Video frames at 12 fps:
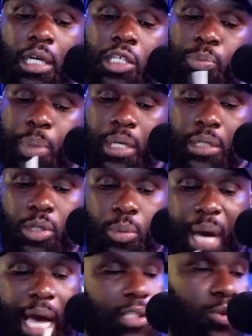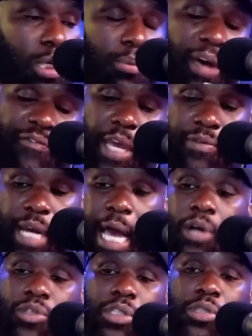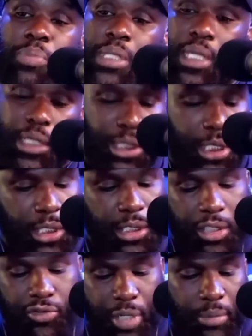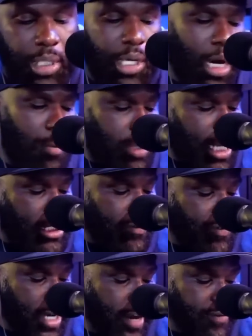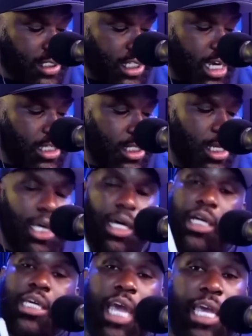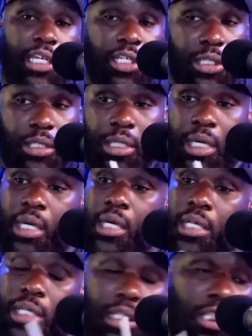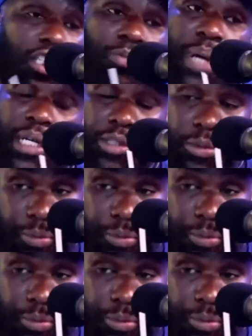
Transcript: Spirit of Dubai is one of my favorite houses because it is extremely complex and forever changing. Occasions, this is special.